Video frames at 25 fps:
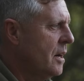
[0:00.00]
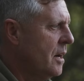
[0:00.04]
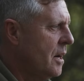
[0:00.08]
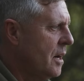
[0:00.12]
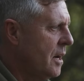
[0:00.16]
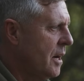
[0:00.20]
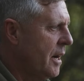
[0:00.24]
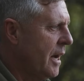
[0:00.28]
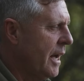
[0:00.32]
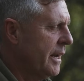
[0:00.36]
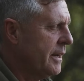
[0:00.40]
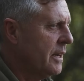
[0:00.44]

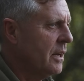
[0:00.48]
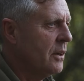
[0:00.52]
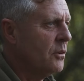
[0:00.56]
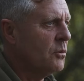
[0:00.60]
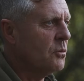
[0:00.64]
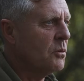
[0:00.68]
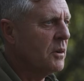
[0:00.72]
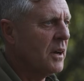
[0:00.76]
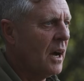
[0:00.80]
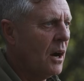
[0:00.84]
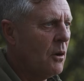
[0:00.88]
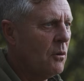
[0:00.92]
I had a
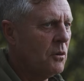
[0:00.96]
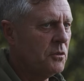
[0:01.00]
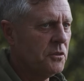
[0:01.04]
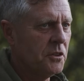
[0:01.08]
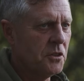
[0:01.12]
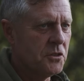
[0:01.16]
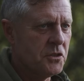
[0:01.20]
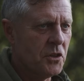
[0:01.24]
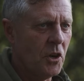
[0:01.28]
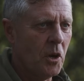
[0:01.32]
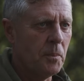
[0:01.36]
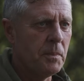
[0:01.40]
little go on
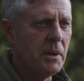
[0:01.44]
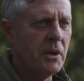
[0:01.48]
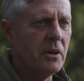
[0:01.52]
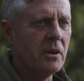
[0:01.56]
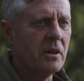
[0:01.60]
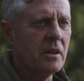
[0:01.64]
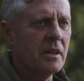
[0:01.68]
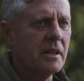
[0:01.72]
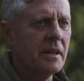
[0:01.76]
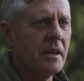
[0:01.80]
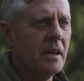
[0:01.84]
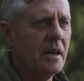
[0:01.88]
the top
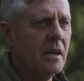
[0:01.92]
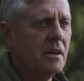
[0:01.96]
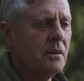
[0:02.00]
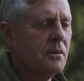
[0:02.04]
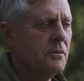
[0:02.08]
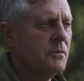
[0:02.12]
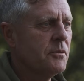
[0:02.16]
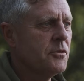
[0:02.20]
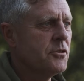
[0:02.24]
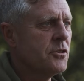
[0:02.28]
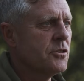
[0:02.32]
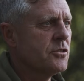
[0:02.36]
earlier
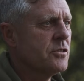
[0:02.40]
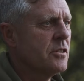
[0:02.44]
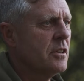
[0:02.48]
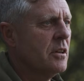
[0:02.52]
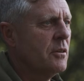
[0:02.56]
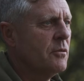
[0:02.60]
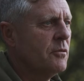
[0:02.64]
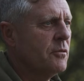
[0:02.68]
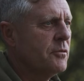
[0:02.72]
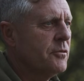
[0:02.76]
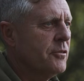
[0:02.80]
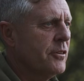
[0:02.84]
with just a
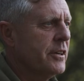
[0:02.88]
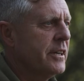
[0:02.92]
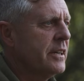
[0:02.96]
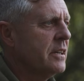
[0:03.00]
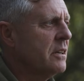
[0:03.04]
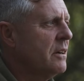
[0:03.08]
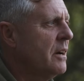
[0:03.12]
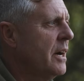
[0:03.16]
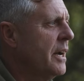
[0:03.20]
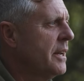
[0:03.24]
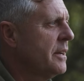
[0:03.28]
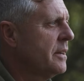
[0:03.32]
little free
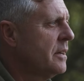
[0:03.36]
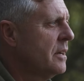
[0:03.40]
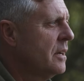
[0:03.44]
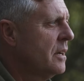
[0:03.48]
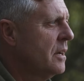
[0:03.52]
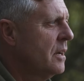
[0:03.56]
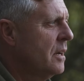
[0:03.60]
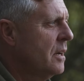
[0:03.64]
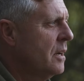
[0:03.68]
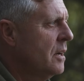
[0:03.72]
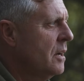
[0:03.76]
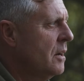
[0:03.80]
line.
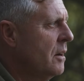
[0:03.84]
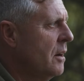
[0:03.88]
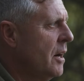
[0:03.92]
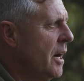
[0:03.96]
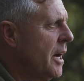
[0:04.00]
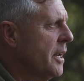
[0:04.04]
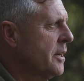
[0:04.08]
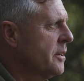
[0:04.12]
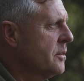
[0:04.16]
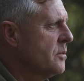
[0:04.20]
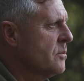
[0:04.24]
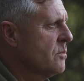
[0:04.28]

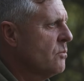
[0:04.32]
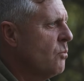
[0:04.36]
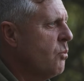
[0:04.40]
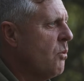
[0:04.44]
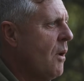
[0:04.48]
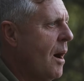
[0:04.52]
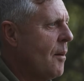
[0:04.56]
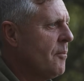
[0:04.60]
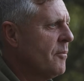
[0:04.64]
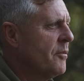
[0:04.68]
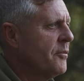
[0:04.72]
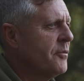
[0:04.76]
I had
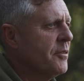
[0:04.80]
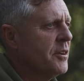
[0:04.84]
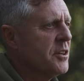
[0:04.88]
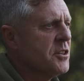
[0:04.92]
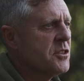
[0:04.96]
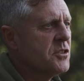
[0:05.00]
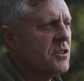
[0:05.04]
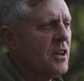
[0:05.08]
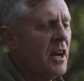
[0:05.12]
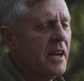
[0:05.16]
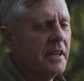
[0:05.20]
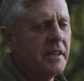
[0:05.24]
one
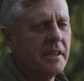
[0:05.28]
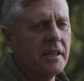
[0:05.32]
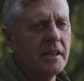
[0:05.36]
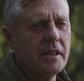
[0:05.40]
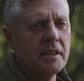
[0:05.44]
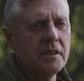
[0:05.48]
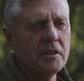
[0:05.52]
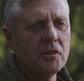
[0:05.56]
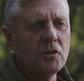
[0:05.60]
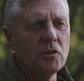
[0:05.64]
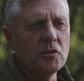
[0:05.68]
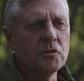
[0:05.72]
fish
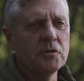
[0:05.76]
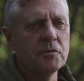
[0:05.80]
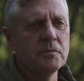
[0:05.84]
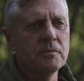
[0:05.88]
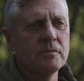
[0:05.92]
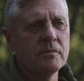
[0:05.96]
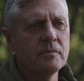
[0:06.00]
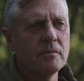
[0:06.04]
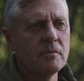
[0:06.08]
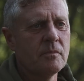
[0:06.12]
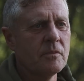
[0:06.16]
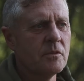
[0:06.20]
taking the odd
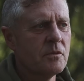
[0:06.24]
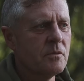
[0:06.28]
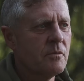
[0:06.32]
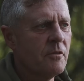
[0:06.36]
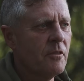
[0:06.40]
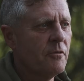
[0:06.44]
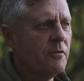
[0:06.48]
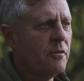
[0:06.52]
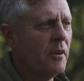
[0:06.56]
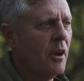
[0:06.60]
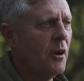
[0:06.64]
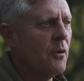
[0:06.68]

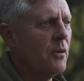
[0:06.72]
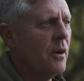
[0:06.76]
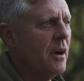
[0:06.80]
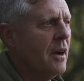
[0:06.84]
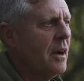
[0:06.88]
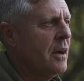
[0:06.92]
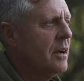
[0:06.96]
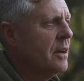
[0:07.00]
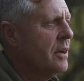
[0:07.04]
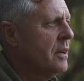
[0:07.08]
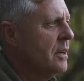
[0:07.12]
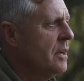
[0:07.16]

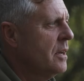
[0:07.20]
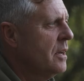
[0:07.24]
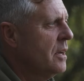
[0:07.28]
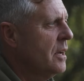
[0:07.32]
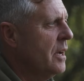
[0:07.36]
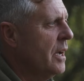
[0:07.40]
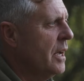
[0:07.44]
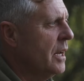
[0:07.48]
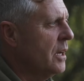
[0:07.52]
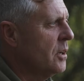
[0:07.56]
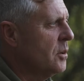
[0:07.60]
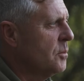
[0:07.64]
floater.
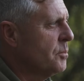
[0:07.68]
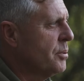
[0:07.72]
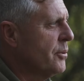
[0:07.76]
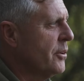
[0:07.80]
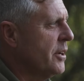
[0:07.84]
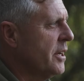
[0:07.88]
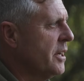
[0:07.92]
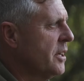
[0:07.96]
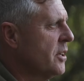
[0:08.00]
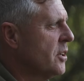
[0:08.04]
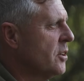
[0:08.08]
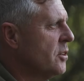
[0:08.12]
It looked
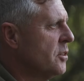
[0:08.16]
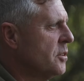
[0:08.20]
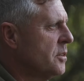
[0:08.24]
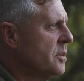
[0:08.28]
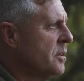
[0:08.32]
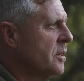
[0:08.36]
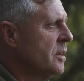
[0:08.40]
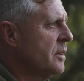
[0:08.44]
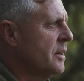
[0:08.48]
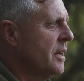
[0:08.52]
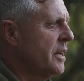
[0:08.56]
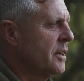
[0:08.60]
pretty good.
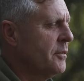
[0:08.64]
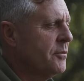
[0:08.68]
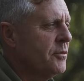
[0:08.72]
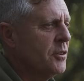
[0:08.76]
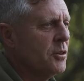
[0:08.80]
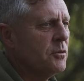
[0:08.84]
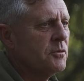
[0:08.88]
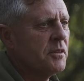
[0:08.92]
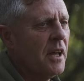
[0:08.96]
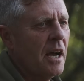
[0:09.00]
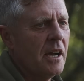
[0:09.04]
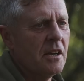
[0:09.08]
And then a
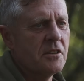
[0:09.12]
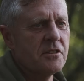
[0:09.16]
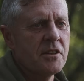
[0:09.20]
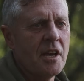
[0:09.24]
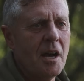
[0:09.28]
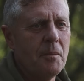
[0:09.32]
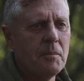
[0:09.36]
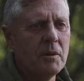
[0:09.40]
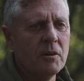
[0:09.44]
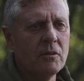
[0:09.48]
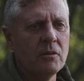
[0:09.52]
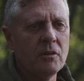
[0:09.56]
few ducks
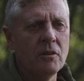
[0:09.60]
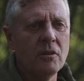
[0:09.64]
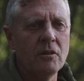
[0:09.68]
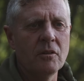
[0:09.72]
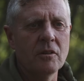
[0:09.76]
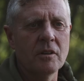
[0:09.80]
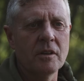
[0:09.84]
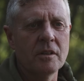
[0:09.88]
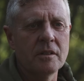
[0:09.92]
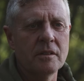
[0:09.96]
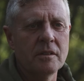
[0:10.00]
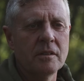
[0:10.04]
come
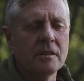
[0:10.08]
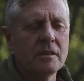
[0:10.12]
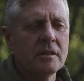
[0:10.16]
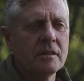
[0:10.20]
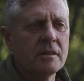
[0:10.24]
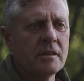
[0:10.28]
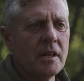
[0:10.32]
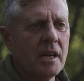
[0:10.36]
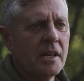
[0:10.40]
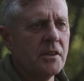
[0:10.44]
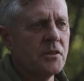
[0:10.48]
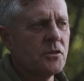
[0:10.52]
along and
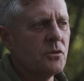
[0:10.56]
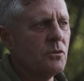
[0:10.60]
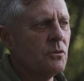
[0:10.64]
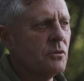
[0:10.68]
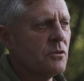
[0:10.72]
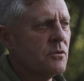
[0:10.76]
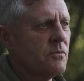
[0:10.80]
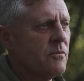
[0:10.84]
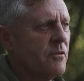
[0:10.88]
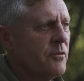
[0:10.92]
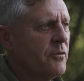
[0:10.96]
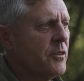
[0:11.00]
they sort
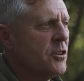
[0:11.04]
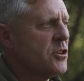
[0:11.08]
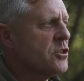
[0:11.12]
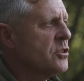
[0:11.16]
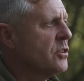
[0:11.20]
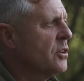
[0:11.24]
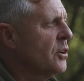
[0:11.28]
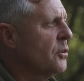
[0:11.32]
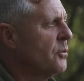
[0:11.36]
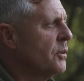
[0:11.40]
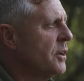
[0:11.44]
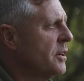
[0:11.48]
of fish
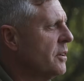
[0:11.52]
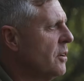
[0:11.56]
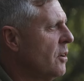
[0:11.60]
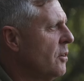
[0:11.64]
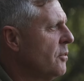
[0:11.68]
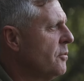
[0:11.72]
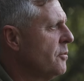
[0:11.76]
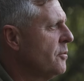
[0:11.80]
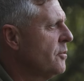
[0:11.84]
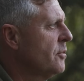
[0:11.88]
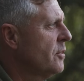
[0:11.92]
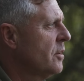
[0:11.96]
scooted
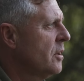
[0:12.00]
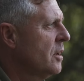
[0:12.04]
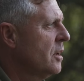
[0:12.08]
off.